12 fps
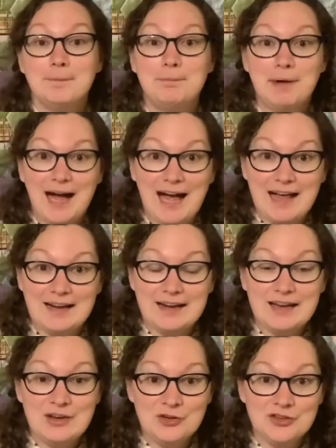But
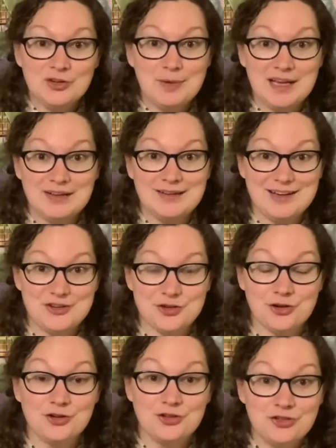he used to be a
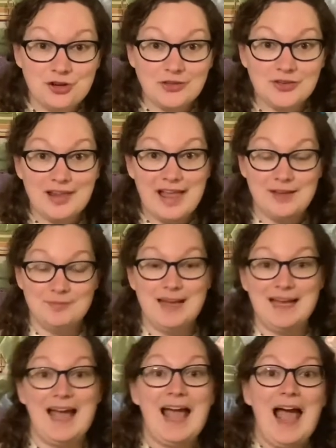teacher just like
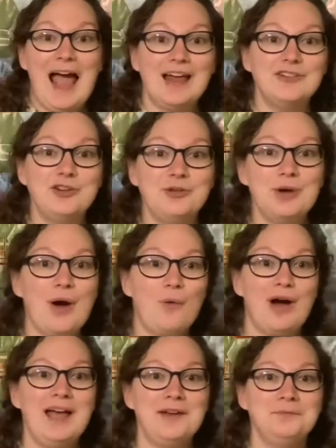me. And you know
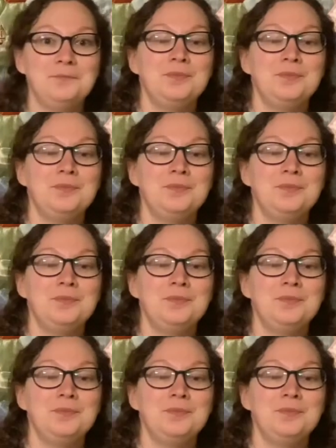what?